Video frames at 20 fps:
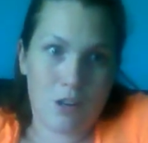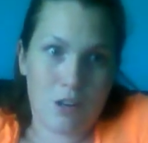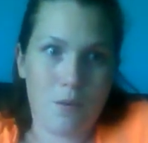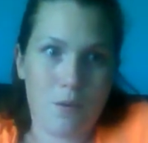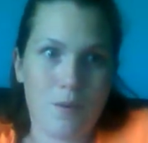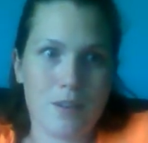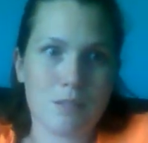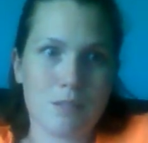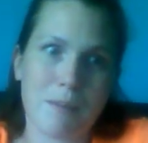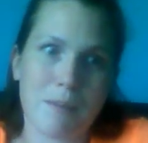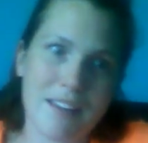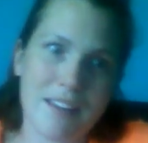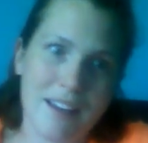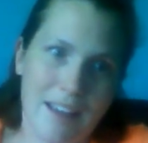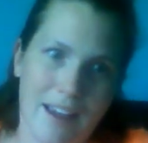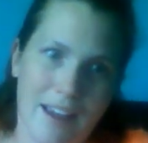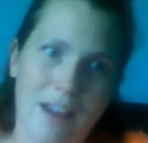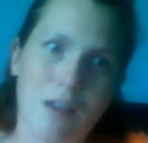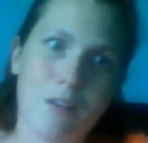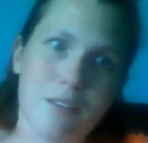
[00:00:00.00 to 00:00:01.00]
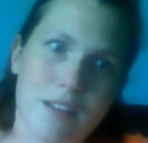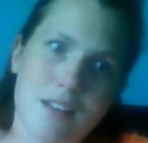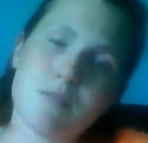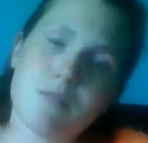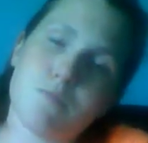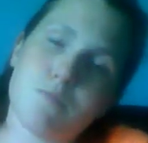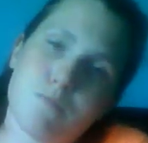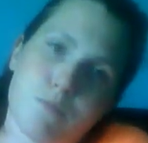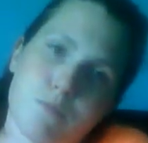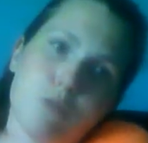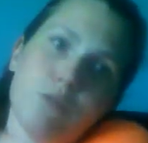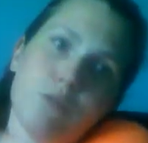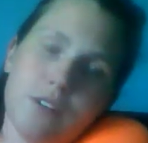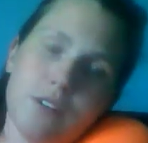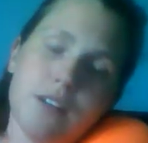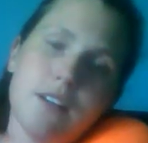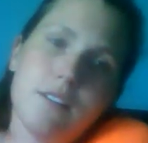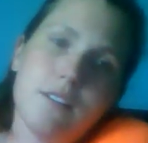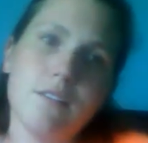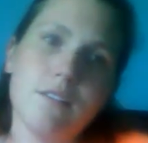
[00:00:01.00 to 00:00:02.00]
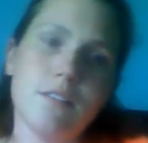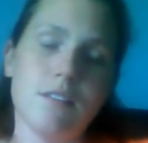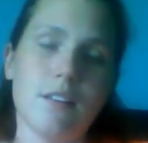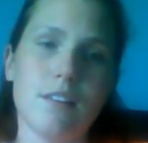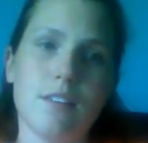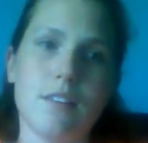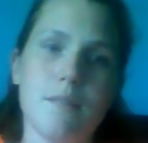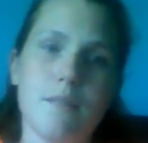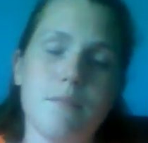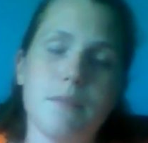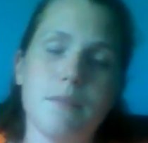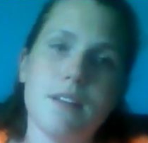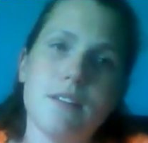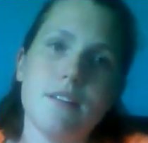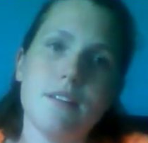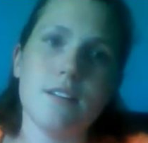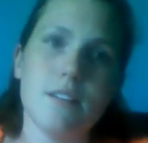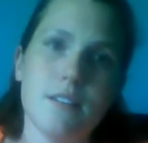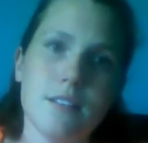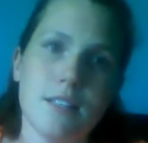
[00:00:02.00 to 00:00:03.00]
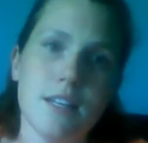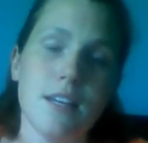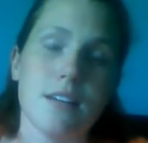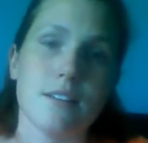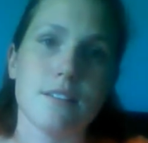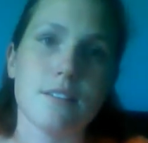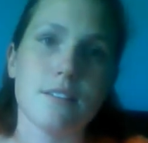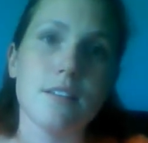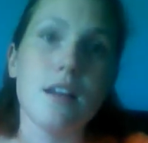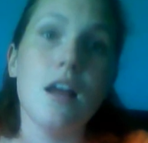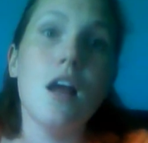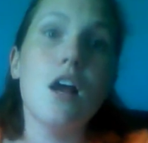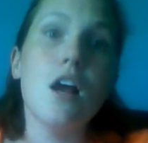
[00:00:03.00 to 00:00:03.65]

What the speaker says: explain how that's proving the theme that exists.